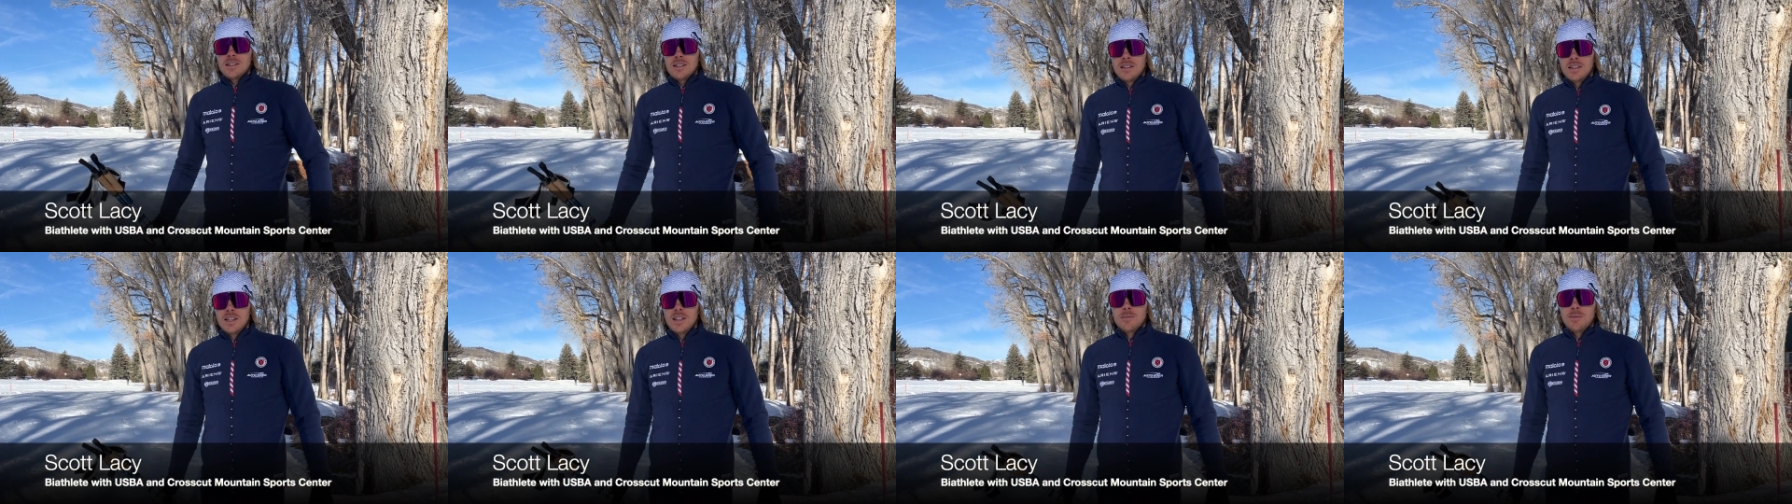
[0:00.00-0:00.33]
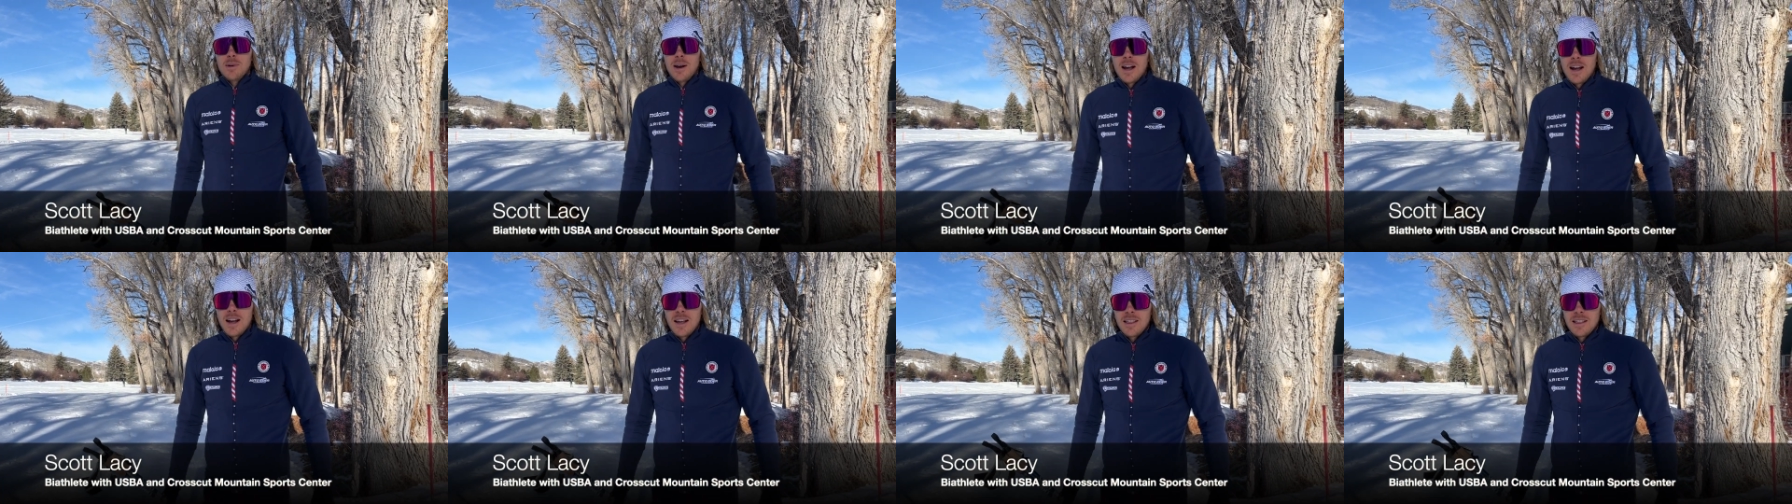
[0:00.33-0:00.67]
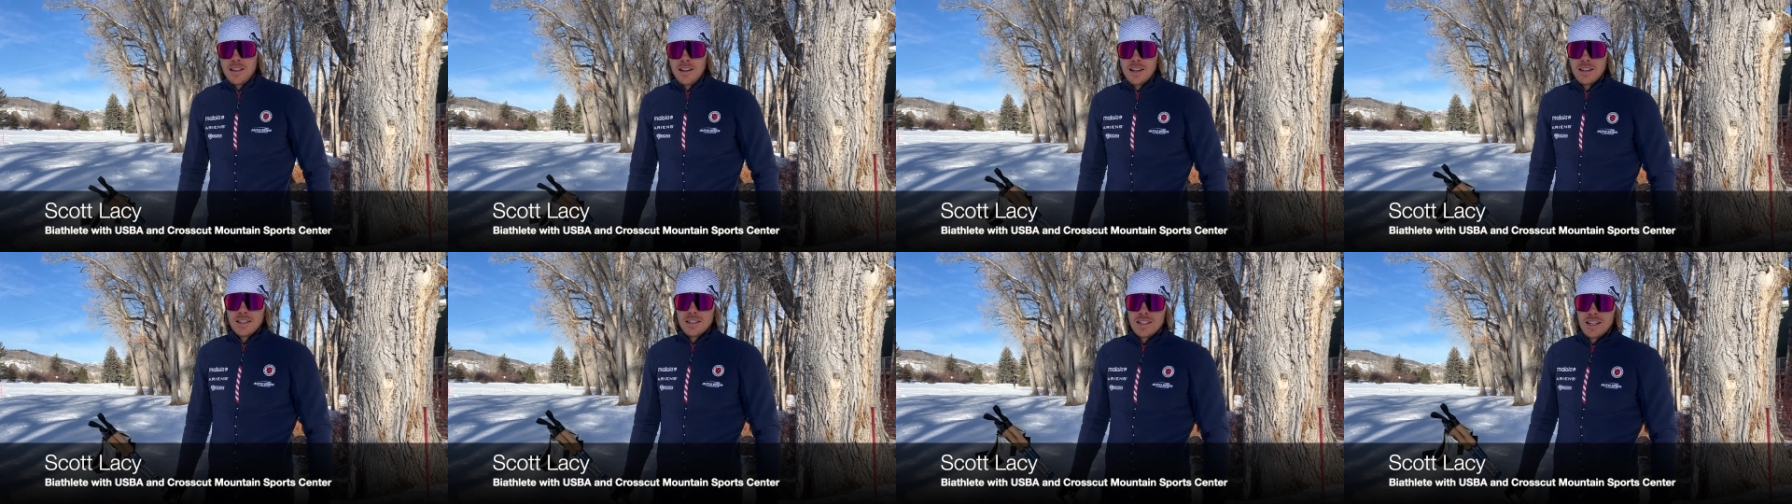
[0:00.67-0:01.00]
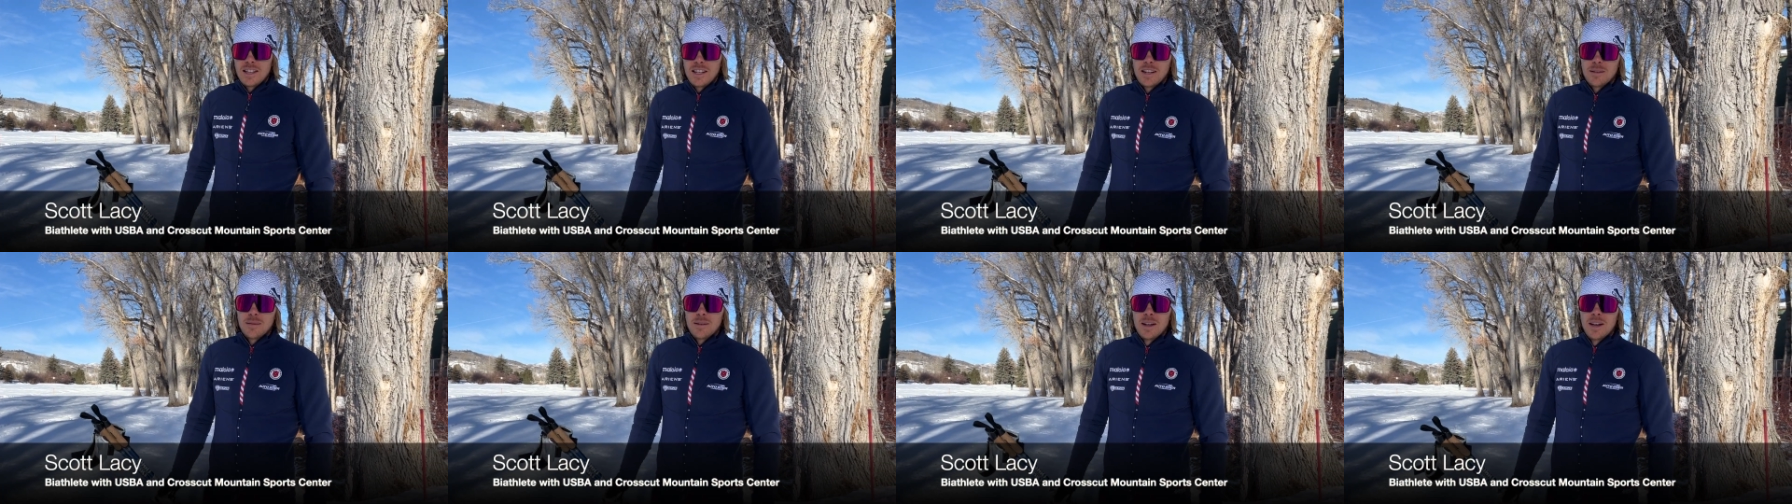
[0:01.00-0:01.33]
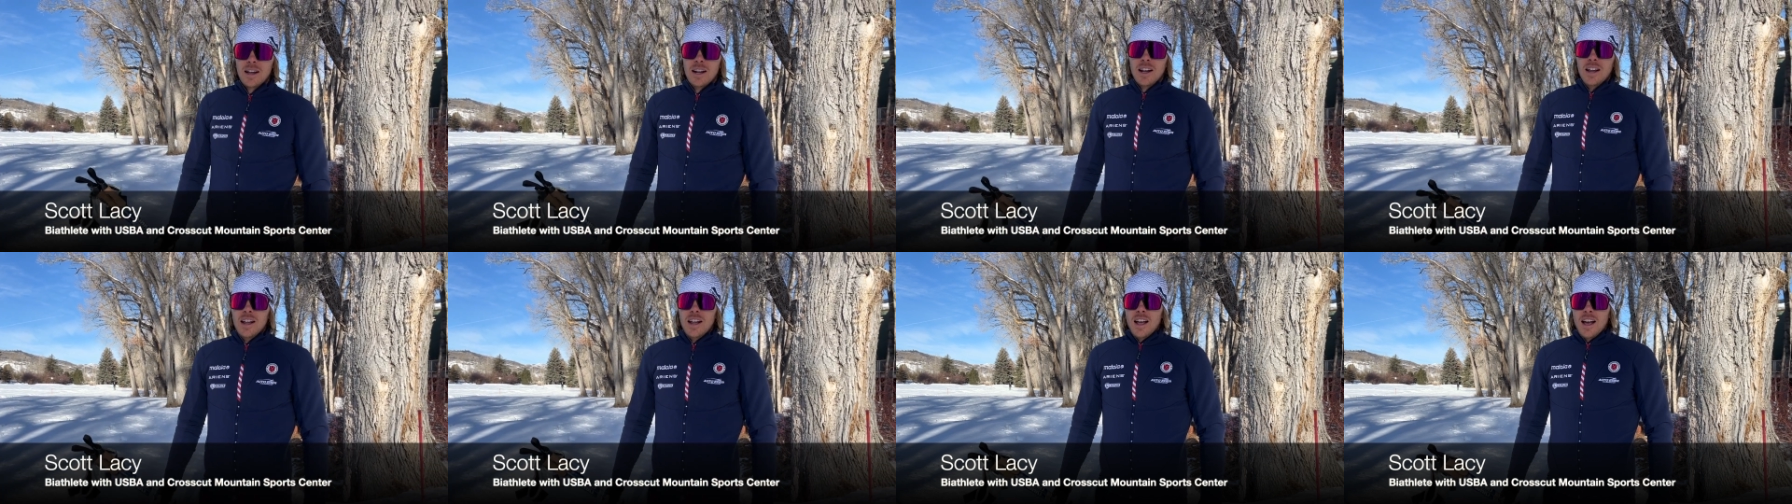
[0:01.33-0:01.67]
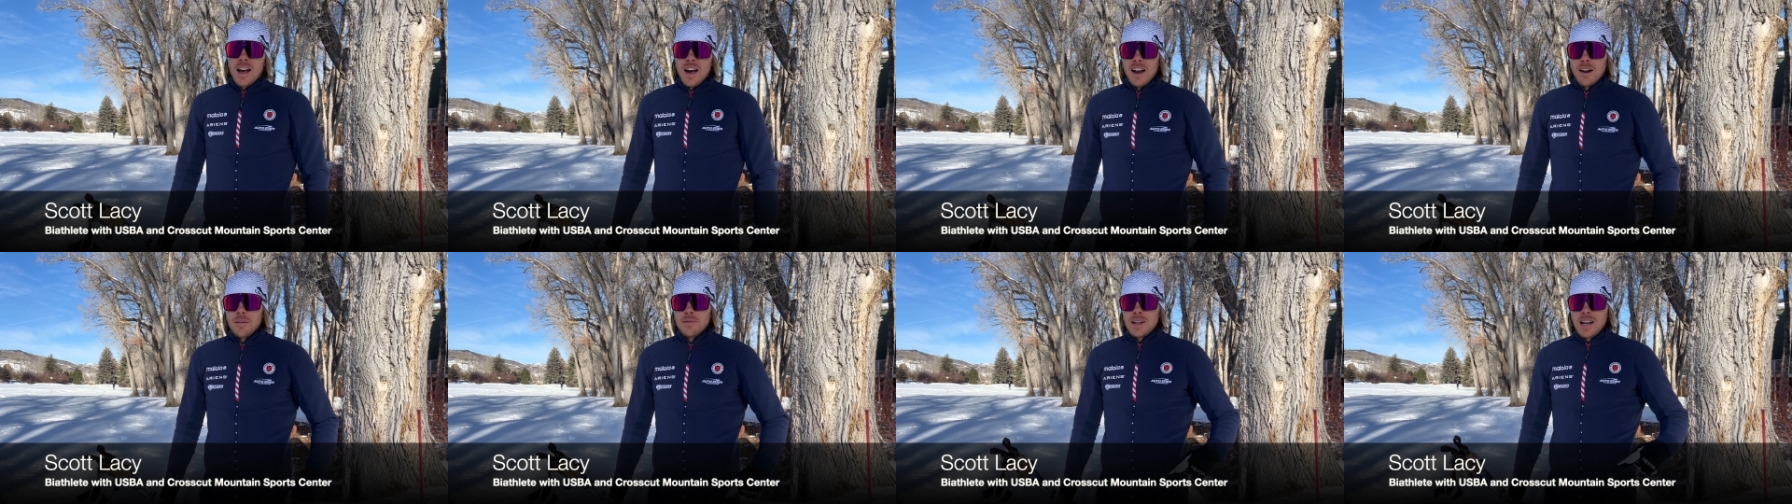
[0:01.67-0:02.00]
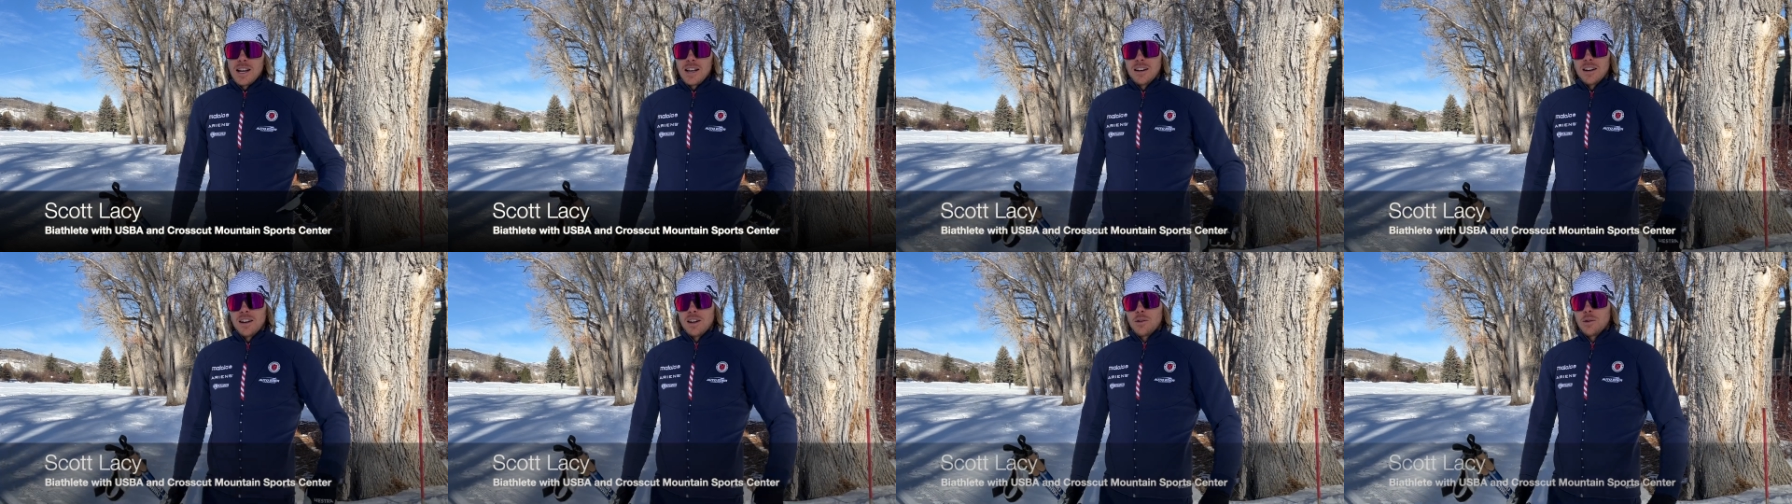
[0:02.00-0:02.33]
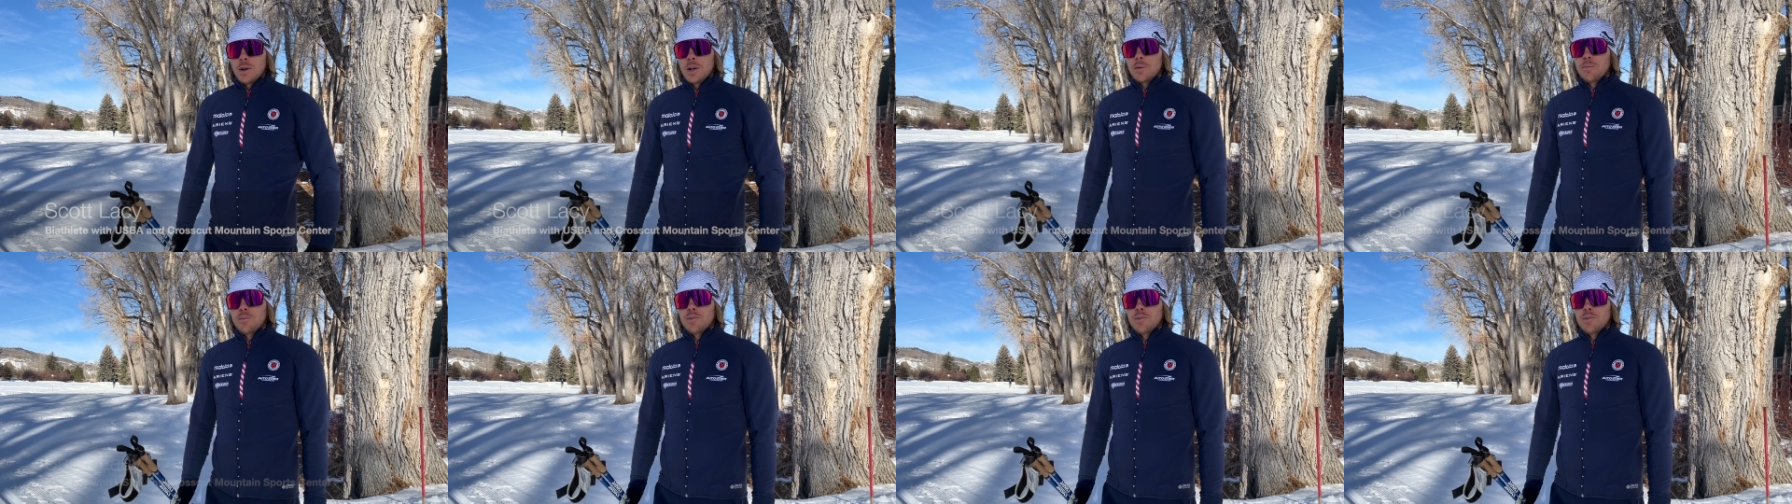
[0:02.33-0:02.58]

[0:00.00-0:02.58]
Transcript: elite biathlon team, and I'm taking a quick